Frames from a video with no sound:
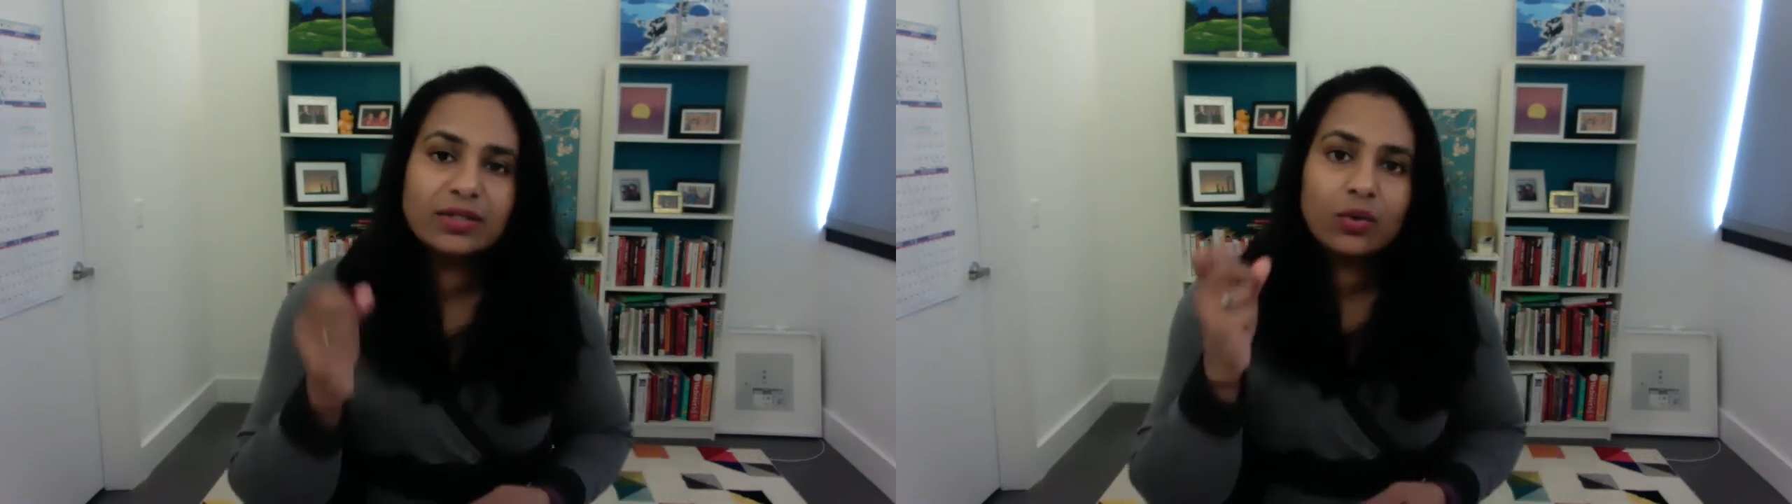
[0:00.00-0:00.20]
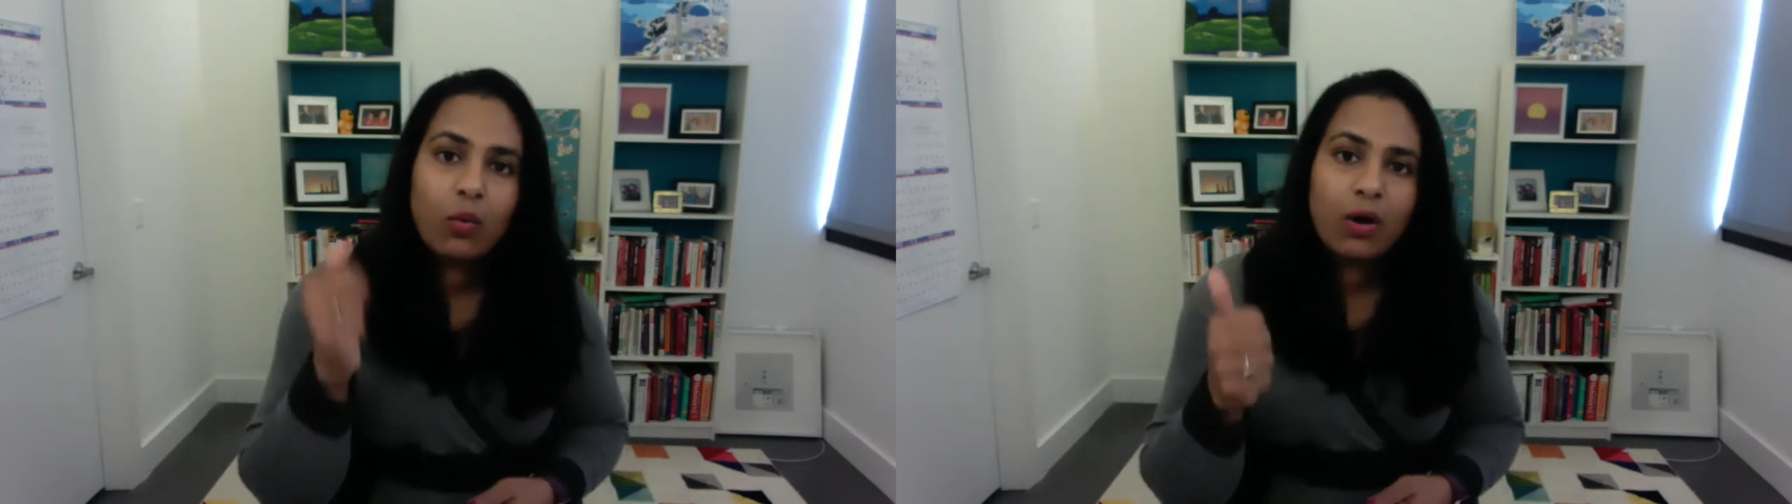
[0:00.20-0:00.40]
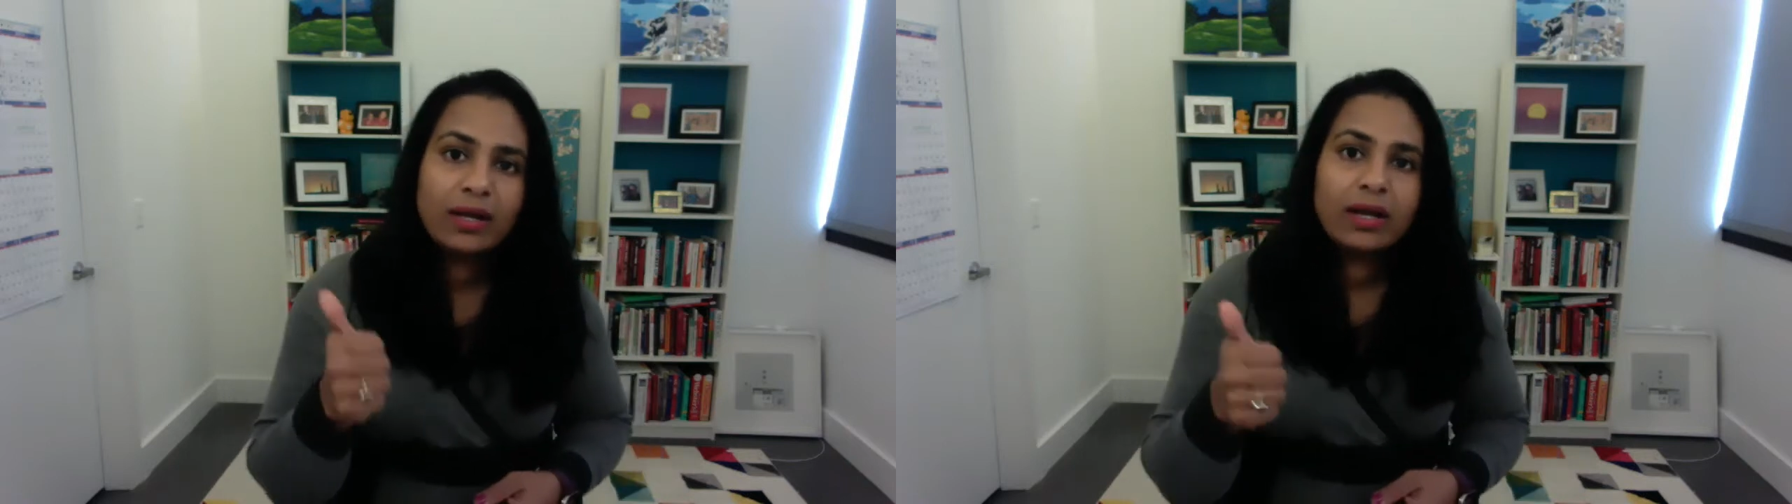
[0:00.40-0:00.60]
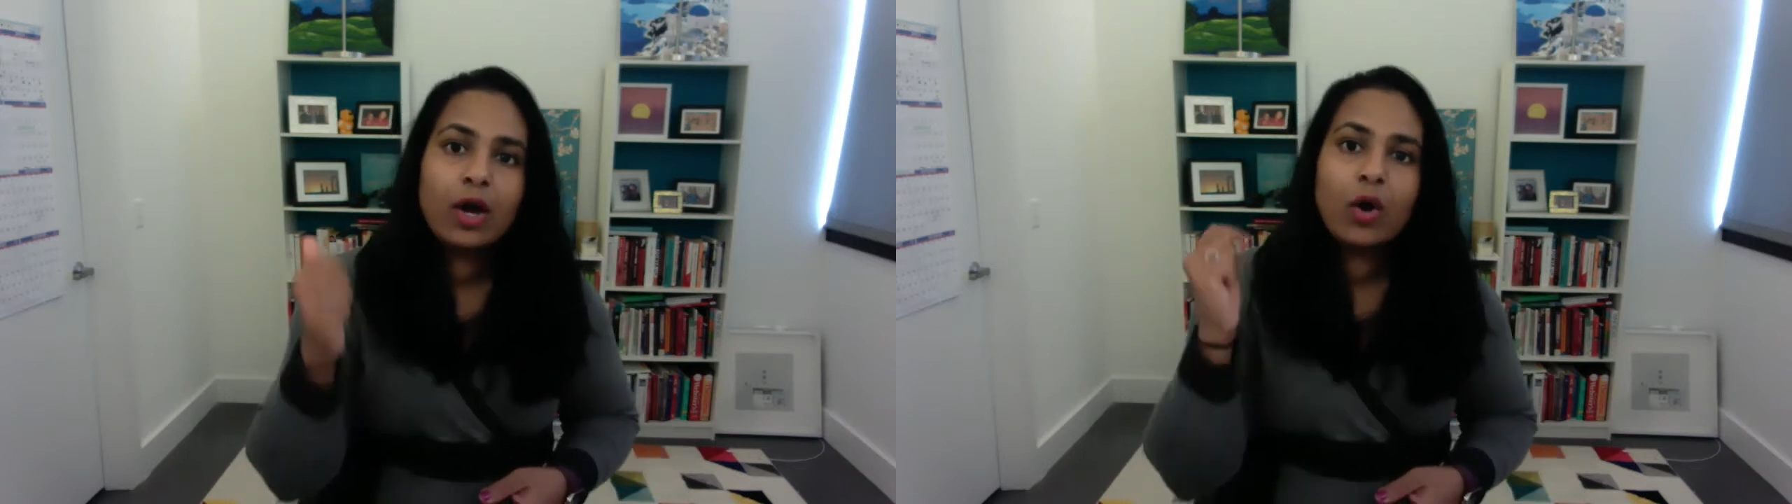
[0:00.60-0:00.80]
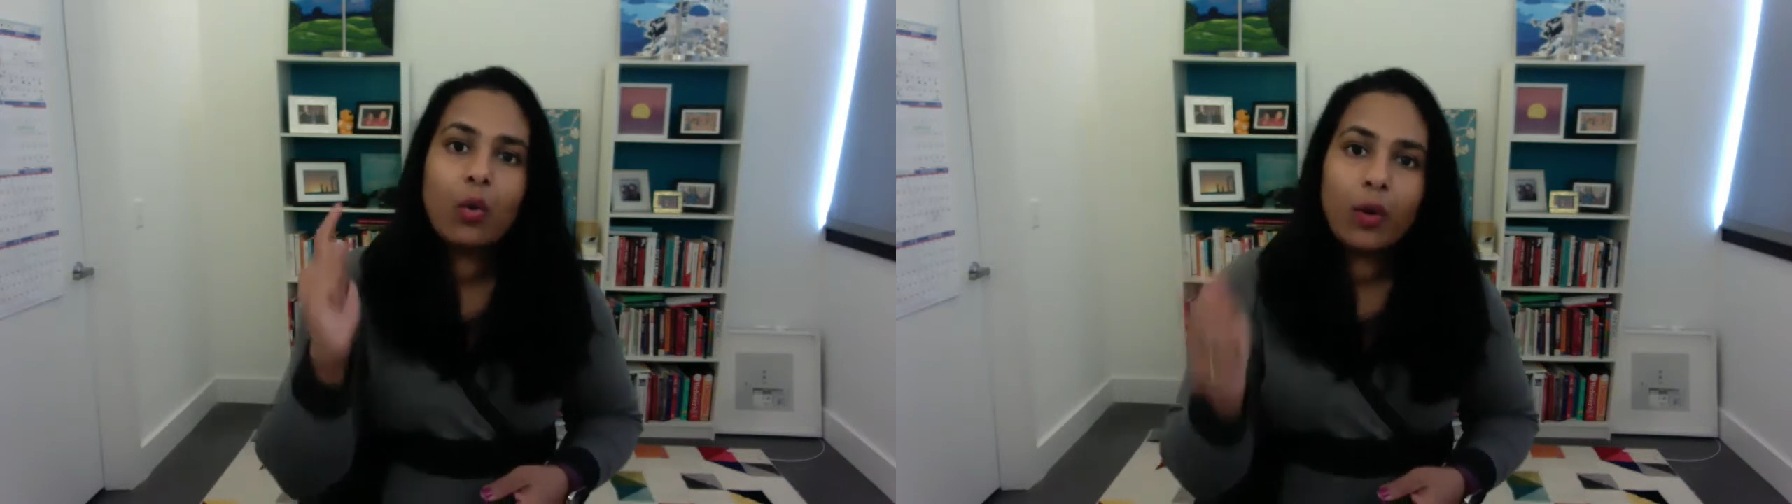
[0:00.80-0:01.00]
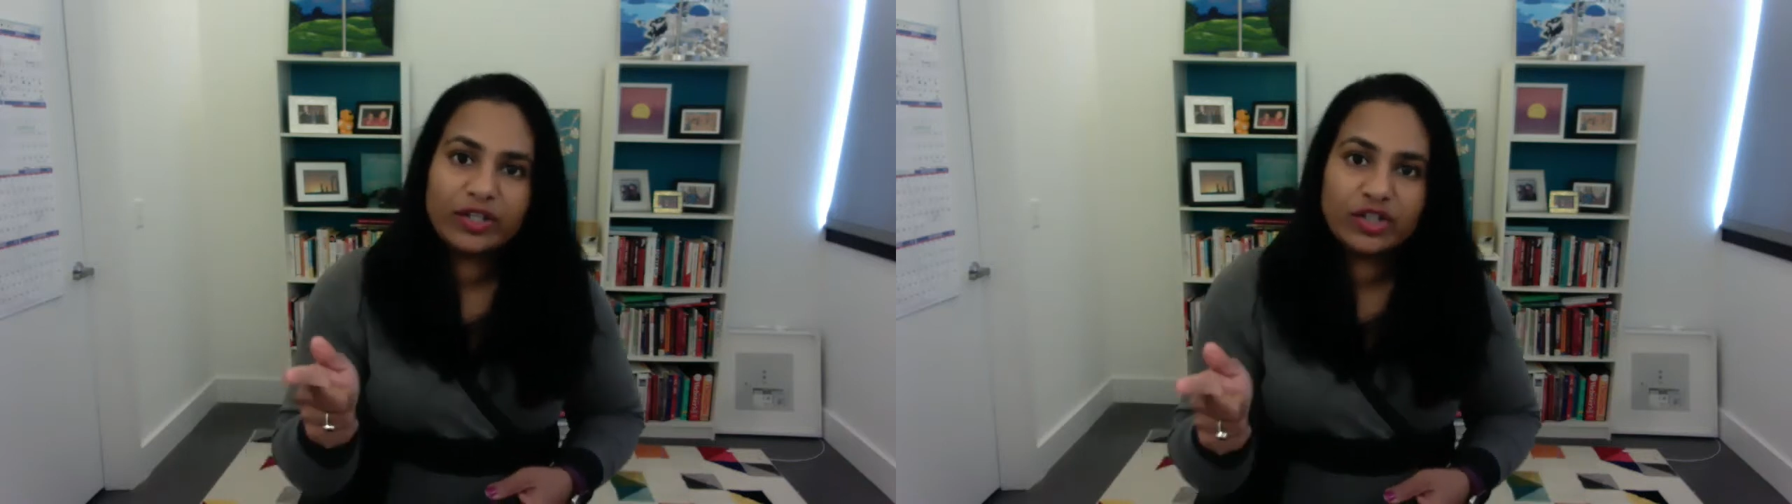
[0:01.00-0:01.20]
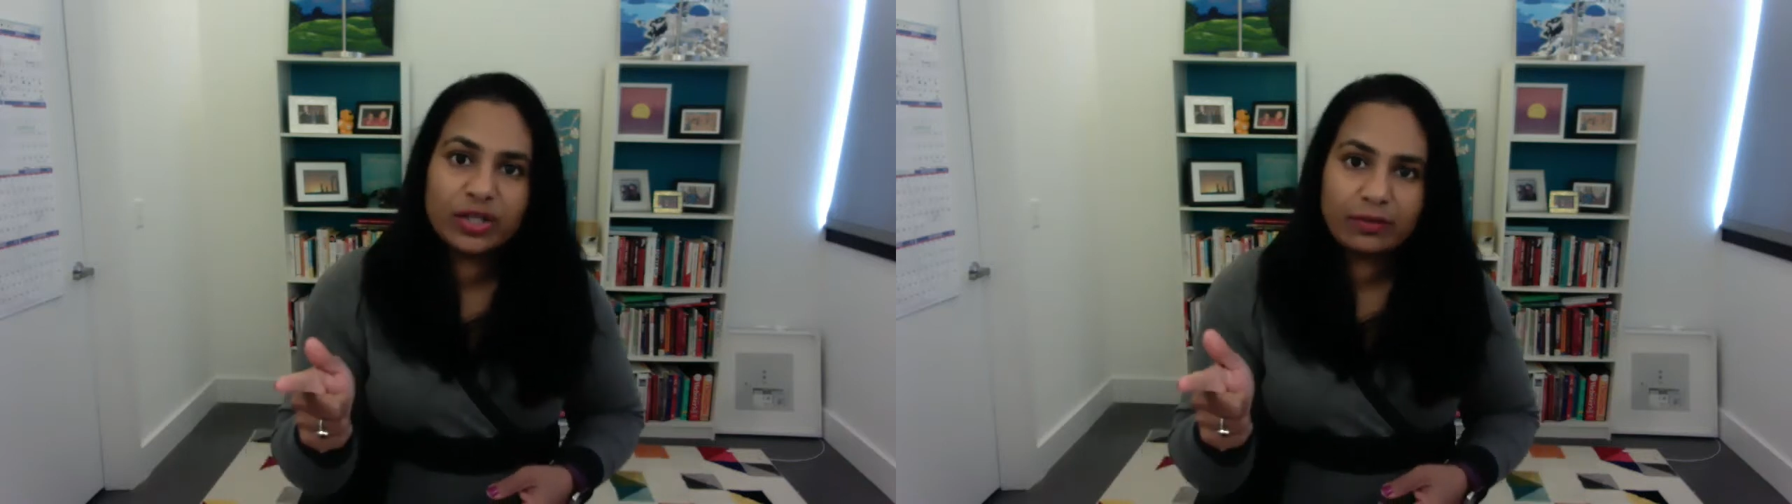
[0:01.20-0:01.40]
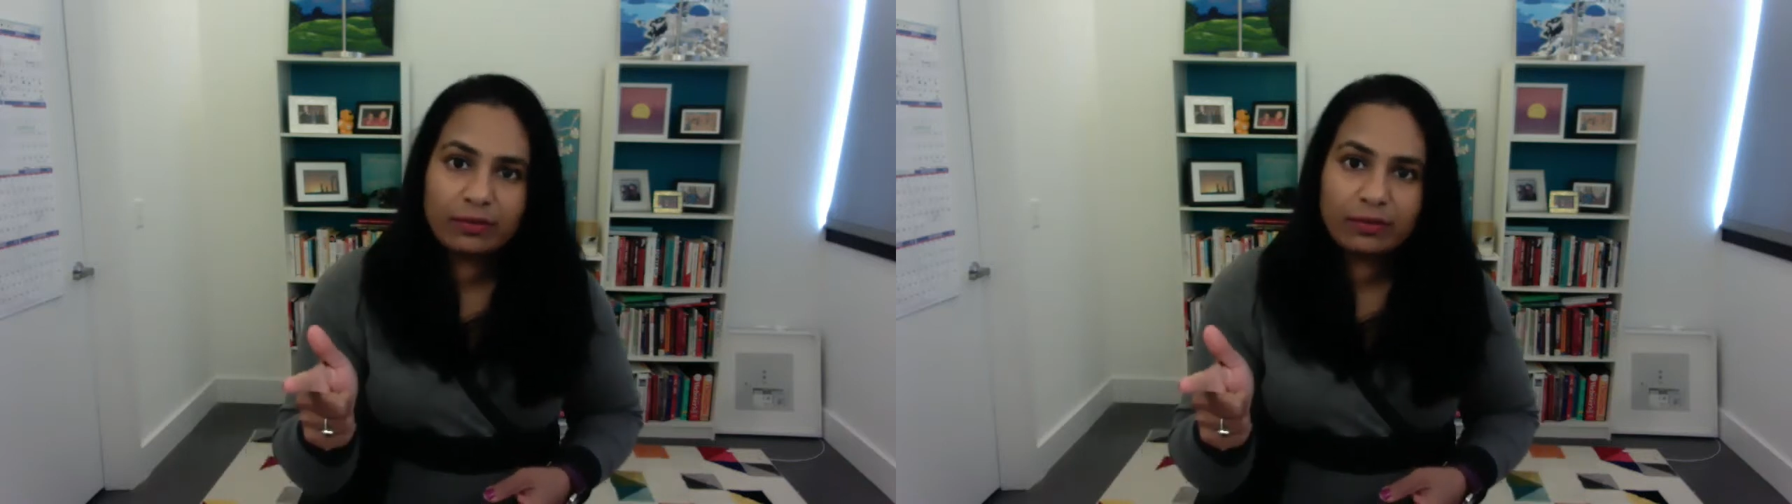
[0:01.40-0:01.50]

to question.